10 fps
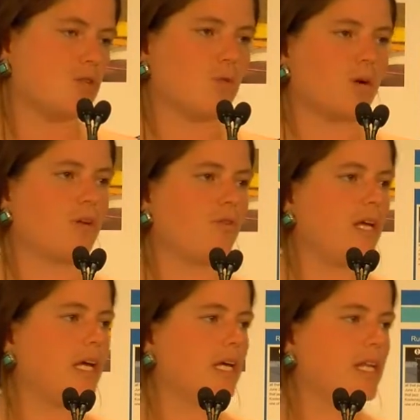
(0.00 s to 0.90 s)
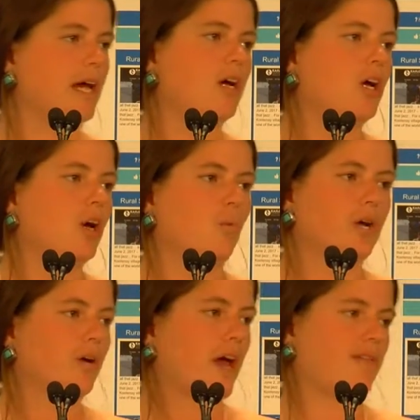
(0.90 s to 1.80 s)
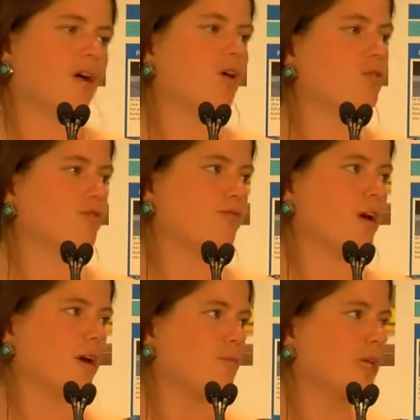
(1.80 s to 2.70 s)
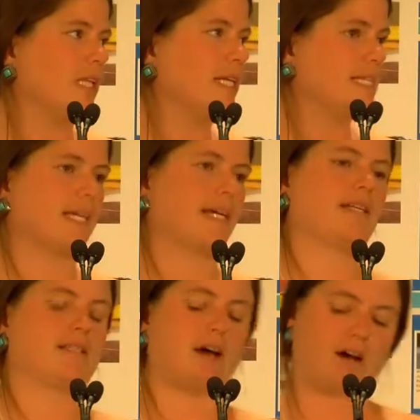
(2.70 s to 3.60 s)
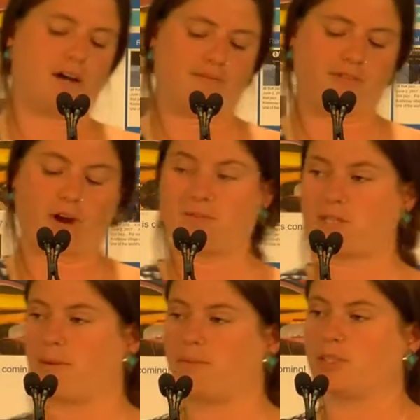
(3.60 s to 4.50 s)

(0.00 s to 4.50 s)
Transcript: So we're unique in that we don't have our own farm. We lease land to farms to be able to